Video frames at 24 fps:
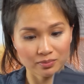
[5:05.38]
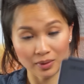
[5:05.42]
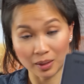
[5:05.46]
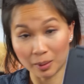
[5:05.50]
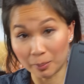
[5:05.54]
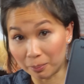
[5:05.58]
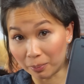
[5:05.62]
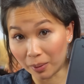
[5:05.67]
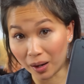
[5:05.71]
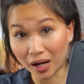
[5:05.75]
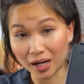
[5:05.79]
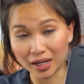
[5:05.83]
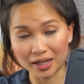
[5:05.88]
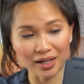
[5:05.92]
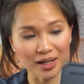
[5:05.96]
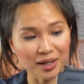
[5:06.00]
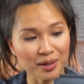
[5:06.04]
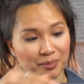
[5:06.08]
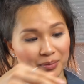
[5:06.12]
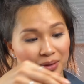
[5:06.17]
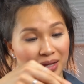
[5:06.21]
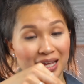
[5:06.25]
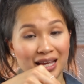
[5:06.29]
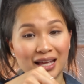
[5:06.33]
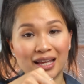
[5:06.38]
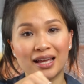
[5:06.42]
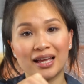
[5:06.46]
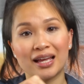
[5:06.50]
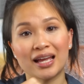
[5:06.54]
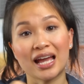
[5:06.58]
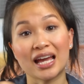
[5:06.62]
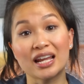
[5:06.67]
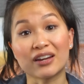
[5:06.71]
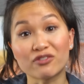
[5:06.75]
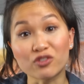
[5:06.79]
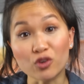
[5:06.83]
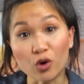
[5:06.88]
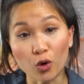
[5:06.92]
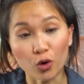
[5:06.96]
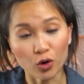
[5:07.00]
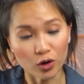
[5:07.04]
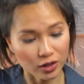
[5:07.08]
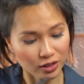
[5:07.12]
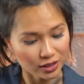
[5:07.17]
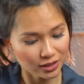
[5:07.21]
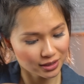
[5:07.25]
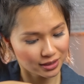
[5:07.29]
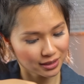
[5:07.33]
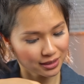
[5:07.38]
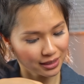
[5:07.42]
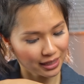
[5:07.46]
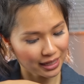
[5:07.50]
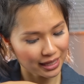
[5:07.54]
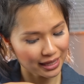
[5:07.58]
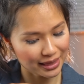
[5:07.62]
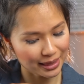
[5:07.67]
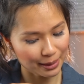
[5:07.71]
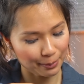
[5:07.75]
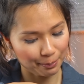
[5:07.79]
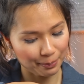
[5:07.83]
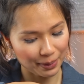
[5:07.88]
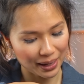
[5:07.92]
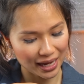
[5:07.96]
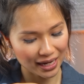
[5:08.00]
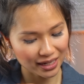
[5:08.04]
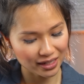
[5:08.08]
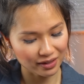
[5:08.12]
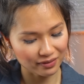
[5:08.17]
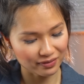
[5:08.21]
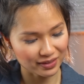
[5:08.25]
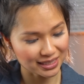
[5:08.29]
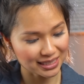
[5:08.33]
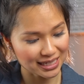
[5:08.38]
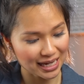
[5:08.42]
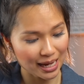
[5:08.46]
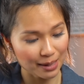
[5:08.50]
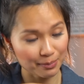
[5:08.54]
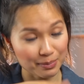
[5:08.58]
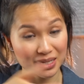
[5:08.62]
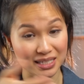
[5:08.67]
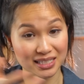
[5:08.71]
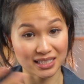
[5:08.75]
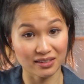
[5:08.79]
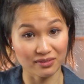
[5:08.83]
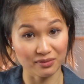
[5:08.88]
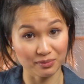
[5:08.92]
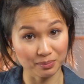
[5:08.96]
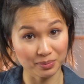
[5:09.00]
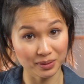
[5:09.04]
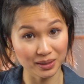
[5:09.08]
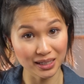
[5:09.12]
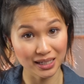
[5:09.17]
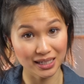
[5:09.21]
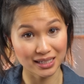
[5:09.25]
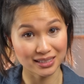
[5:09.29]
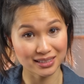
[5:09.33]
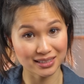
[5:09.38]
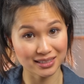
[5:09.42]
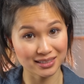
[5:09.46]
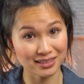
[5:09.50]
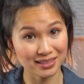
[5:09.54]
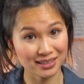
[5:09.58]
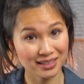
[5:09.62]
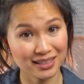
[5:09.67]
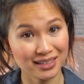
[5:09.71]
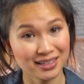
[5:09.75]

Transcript: bottom, and of course, the back of the Tab S7 Plus.